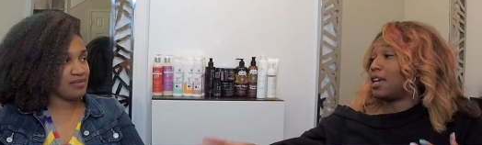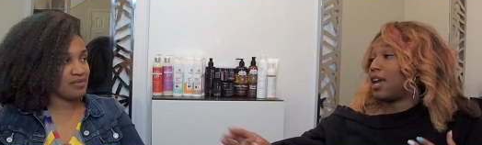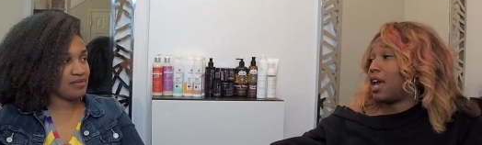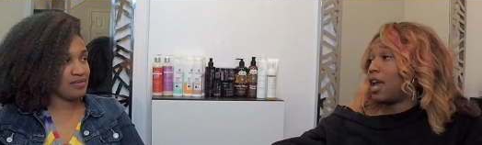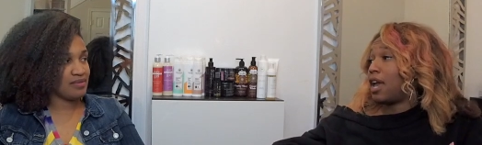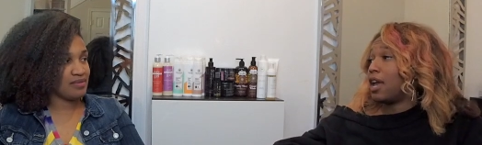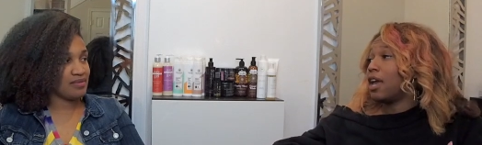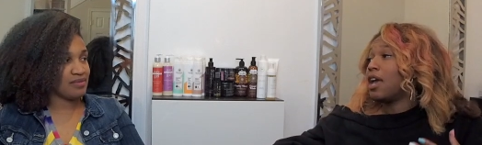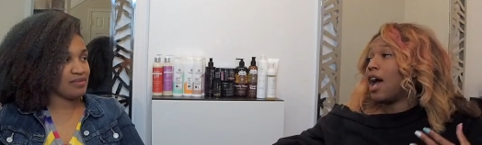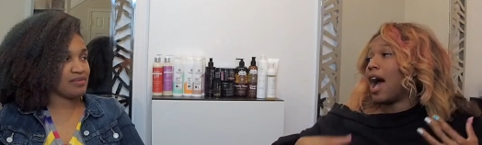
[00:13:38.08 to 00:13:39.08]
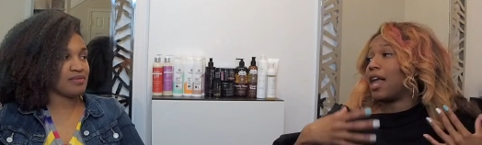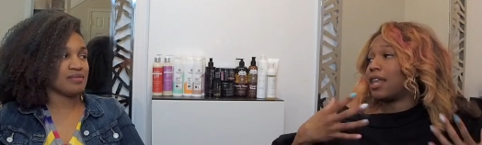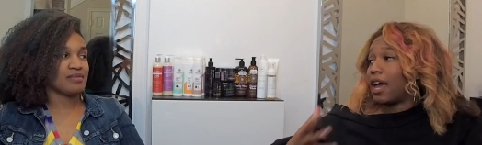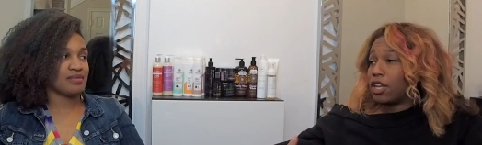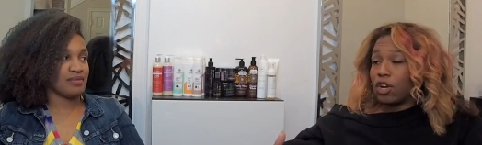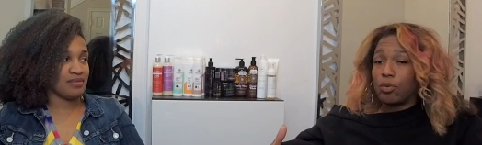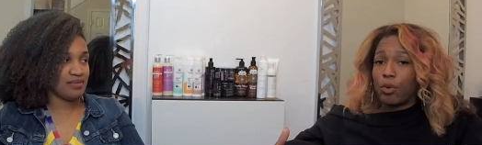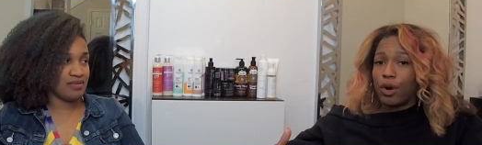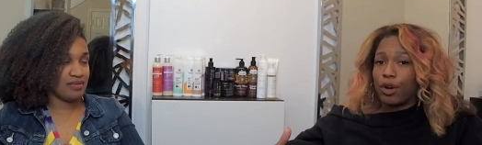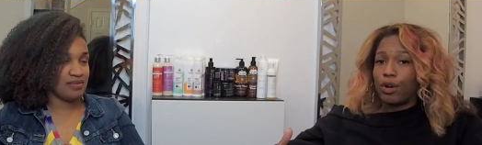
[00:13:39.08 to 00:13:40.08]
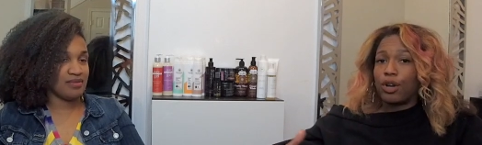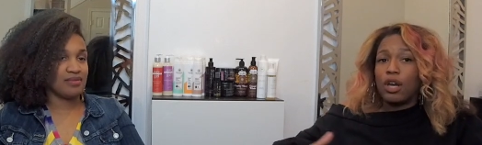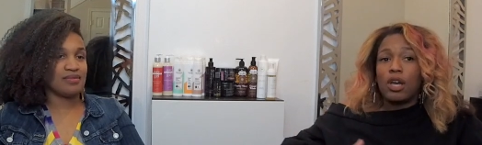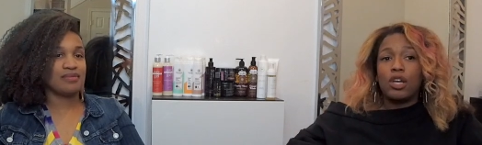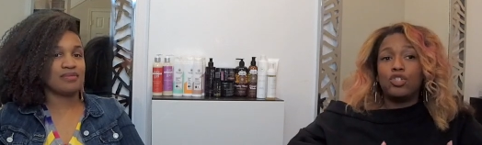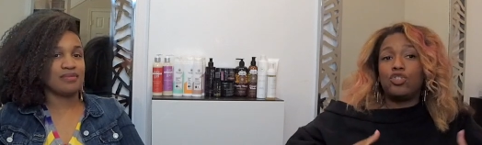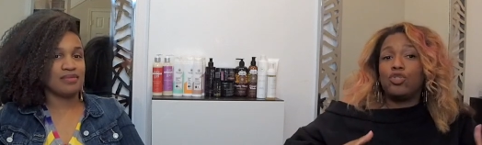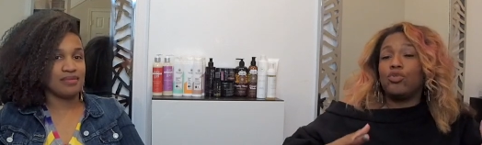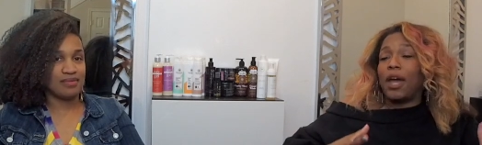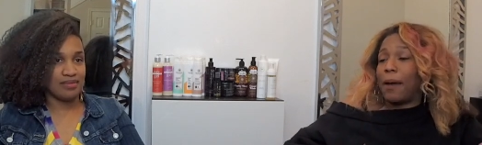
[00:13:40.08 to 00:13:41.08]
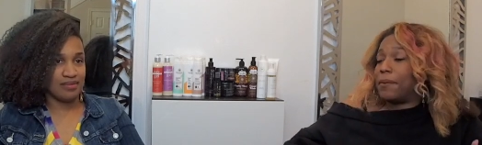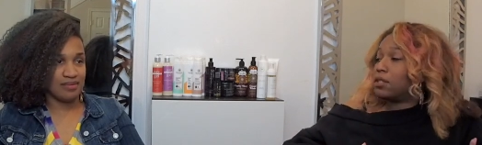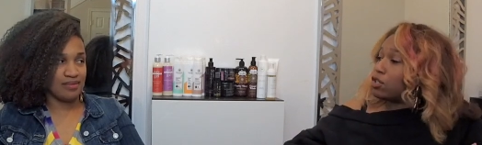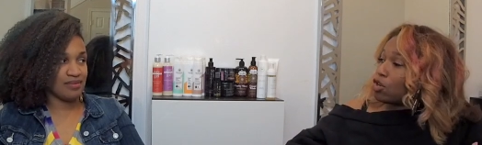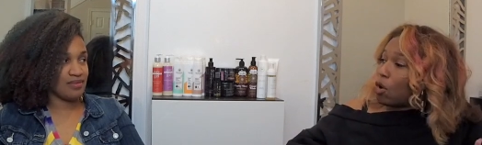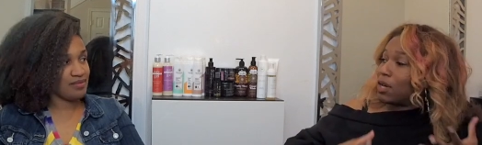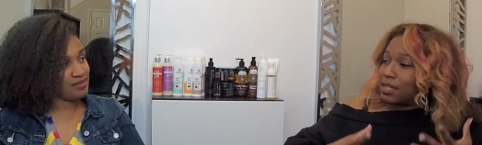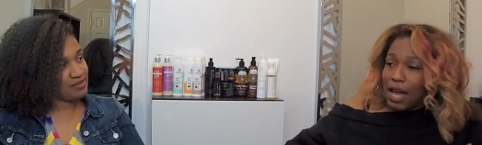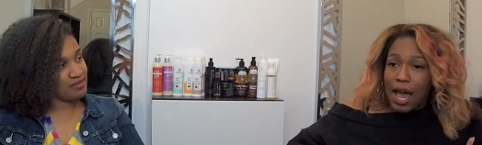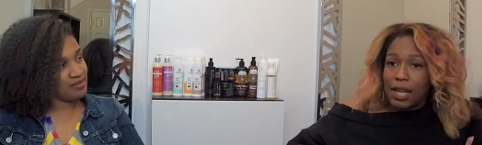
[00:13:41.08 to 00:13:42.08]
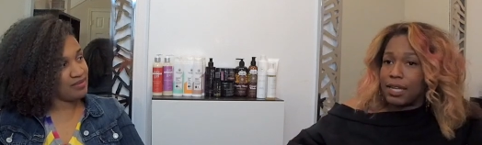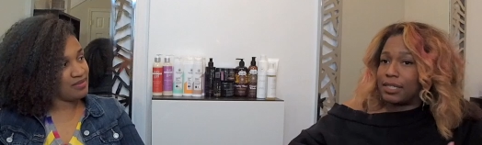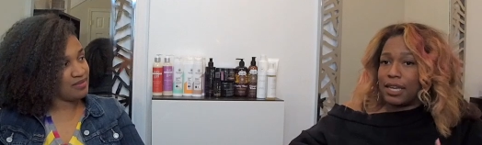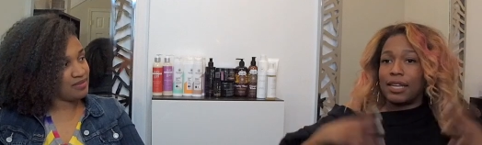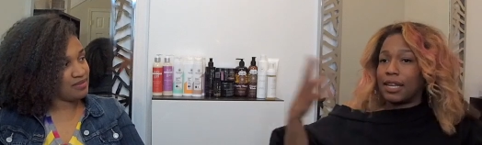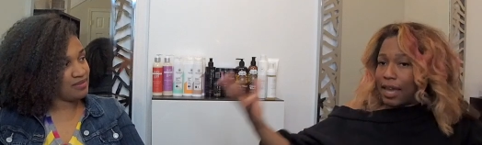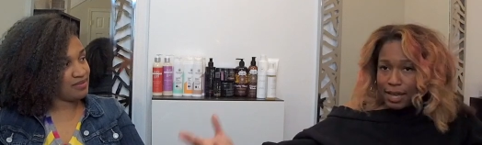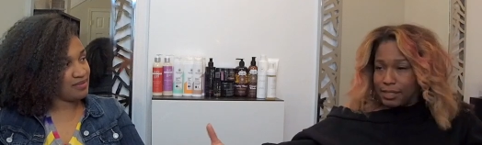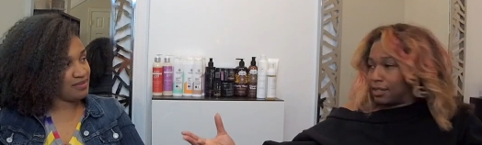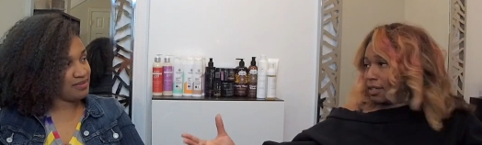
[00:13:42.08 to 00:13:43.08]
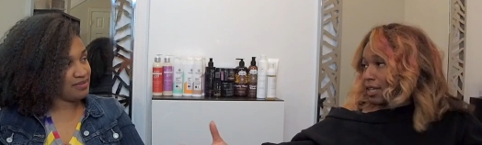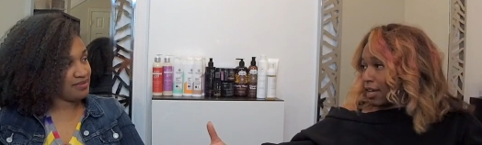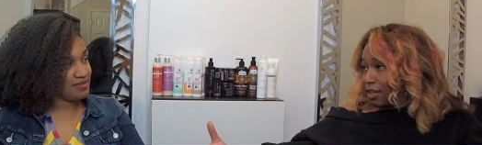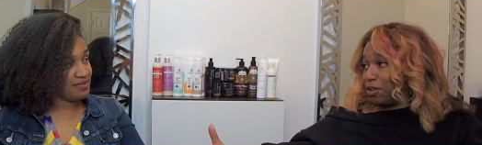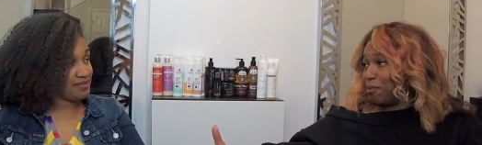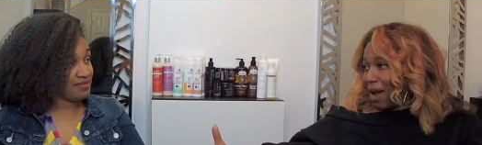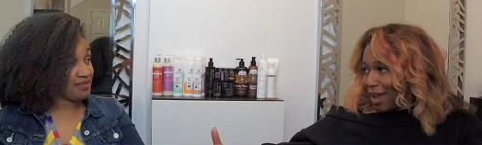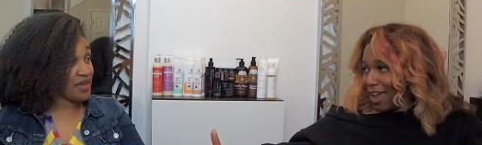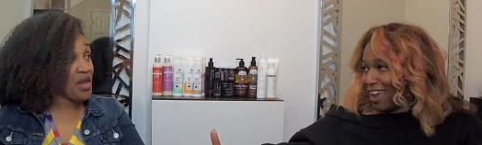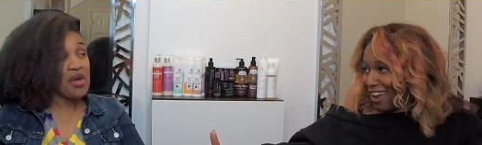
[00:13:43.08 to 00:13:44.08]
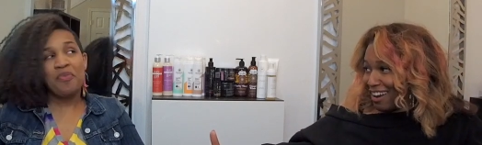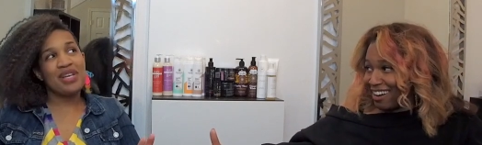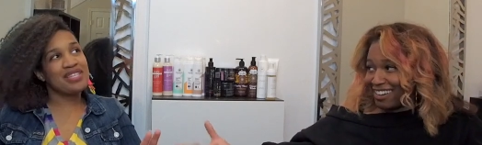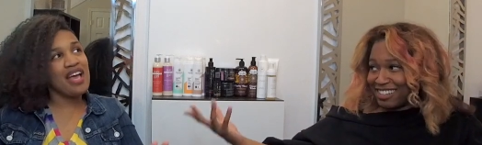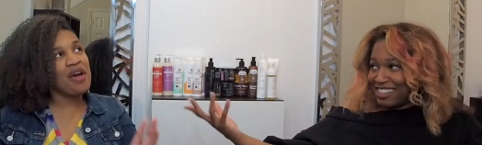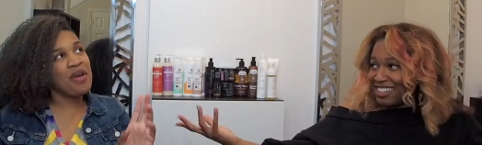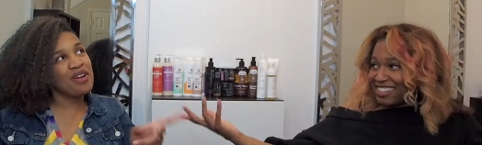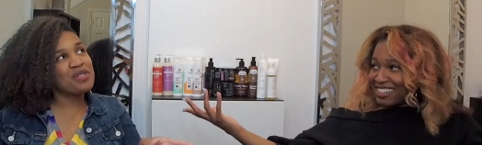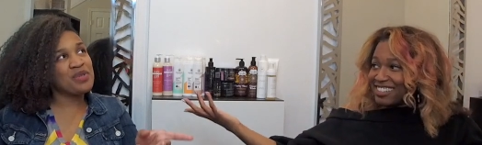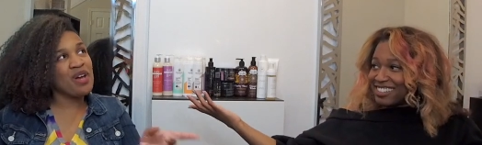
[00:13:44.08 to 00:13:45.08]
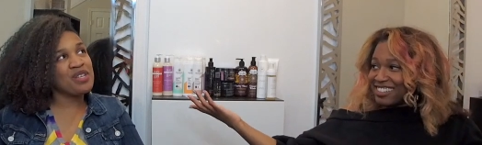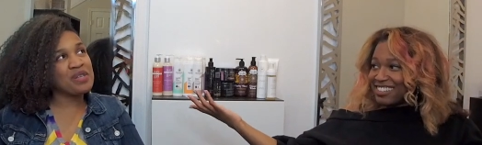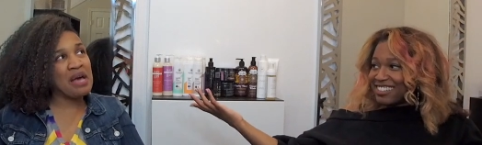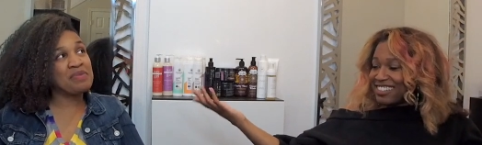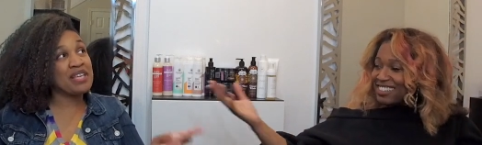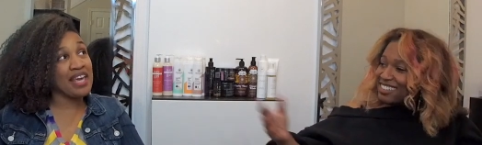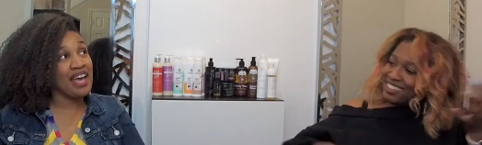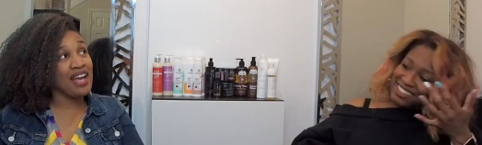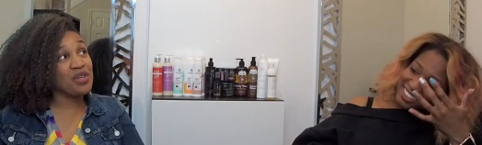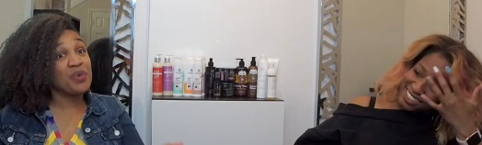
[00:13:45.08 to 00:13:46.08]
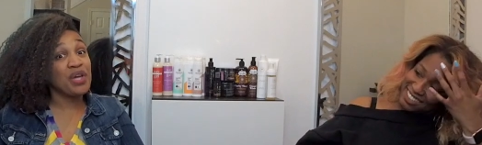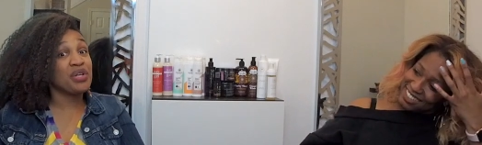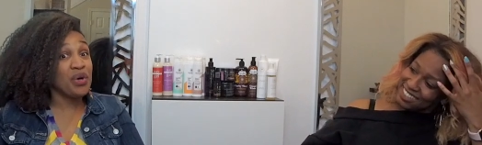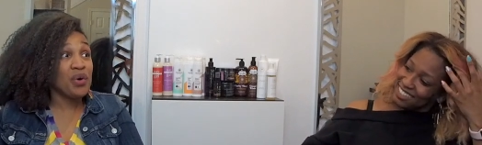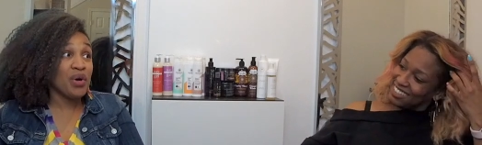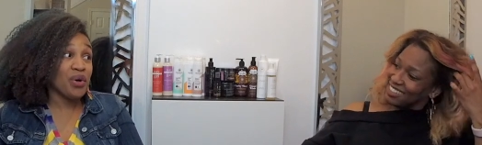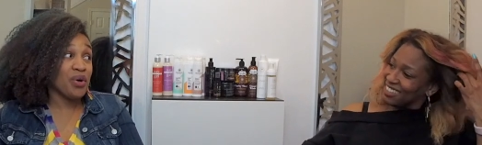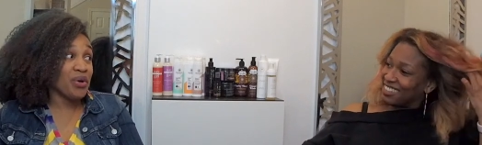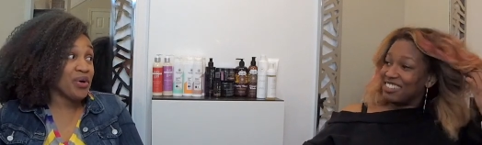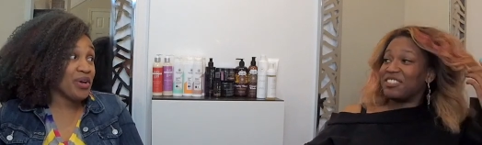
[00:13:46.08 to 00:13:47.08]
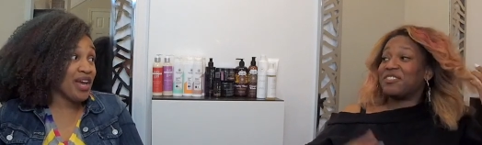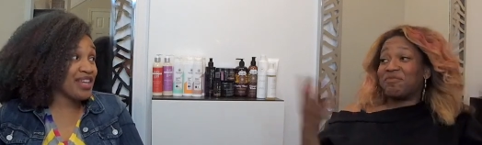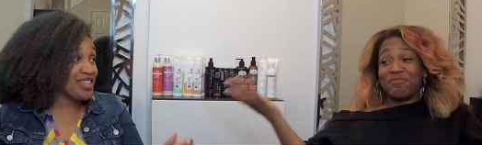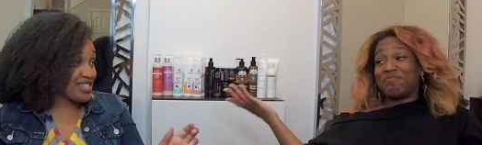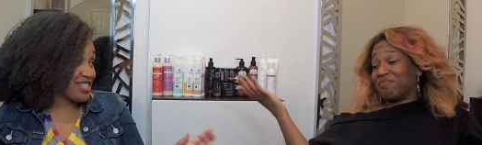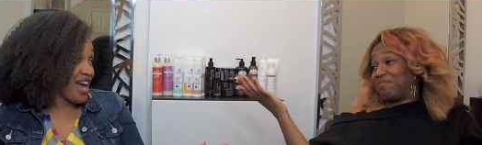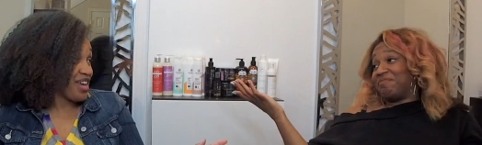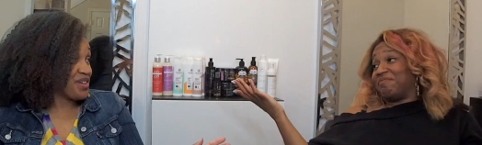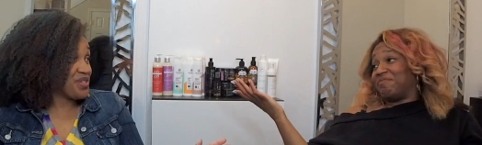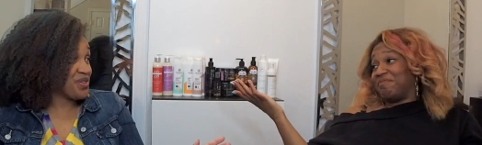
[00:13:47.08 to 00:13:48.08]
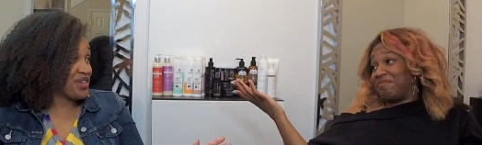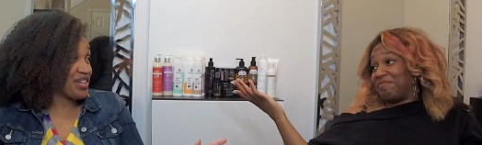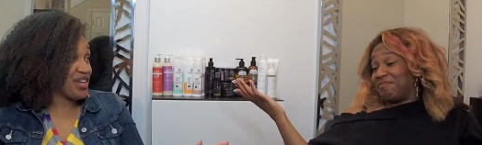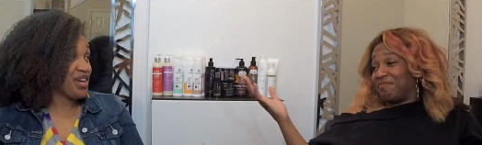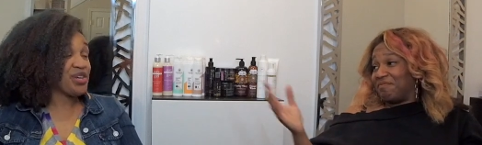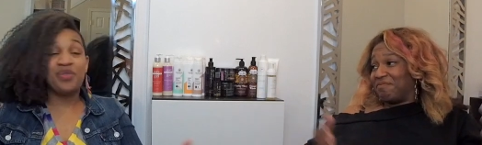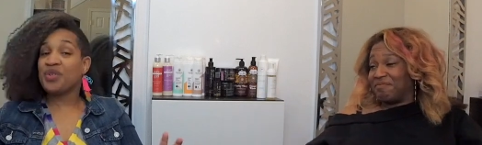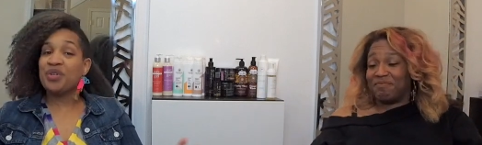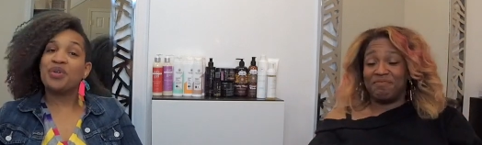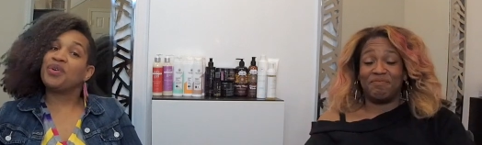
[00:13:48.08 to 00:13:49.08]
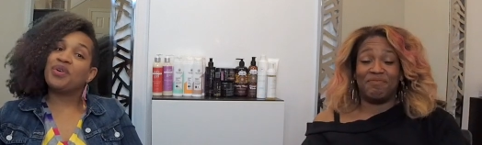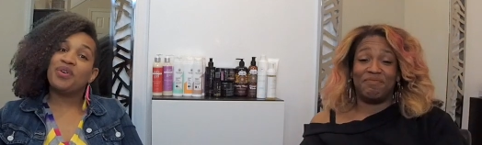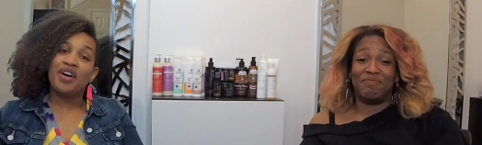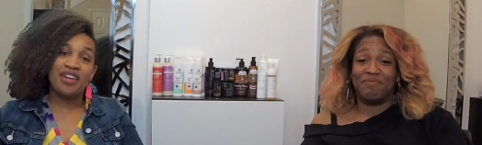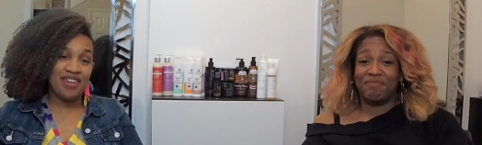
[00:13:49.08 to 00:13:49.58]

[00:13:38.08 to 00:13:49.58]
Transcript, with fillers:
Speaker 1: and say, hey, I like your work. Do you happen to know a stylist in Alaska that can do my
Speaker 2: hair? But here's what also happens again. You can Google. And this is how you do it. You Google